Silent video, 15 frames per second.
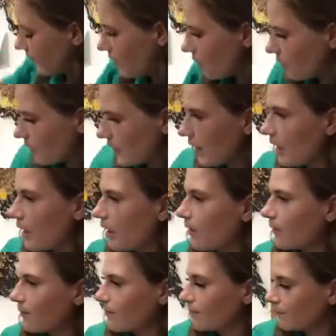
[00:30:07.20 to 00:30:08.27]
Okay.
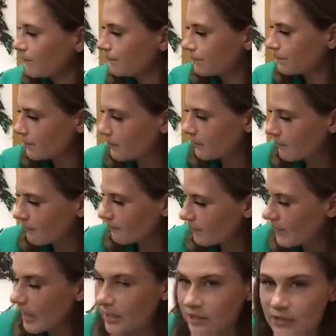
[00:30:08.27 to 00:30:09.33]

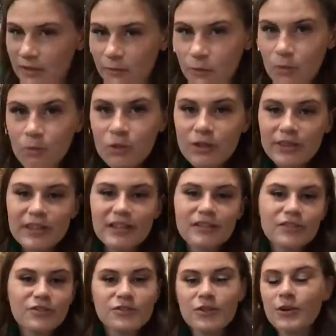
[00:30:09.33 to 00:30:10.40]
I just have one more thing
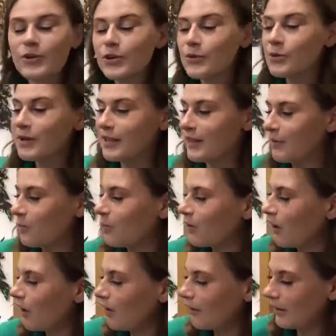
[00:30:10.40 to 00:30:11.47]
to show you and then we'll
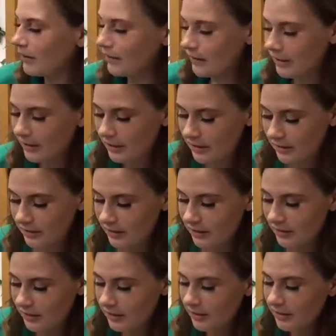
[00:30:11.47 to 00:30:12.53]
call it
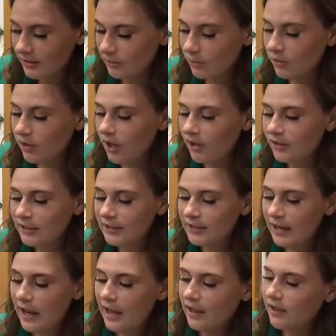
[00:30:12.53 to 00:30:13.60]
we'll call it a
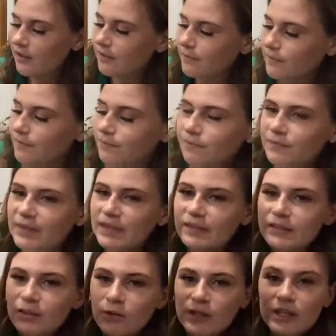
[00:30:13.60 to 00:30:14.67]
day.
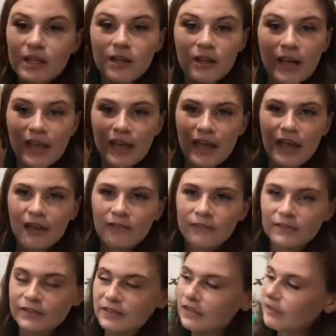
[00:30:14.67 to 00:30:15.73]
So here I have
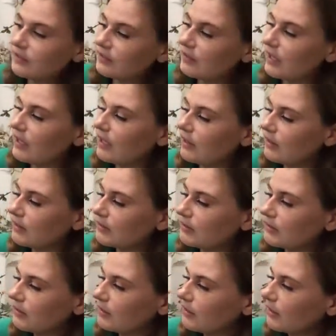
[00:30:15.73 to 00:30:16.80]
this is
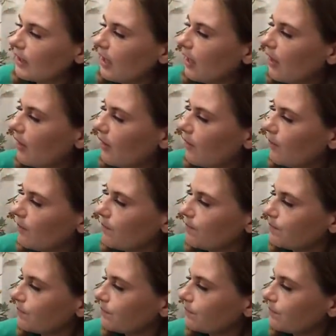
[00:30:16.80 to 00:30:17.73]
um,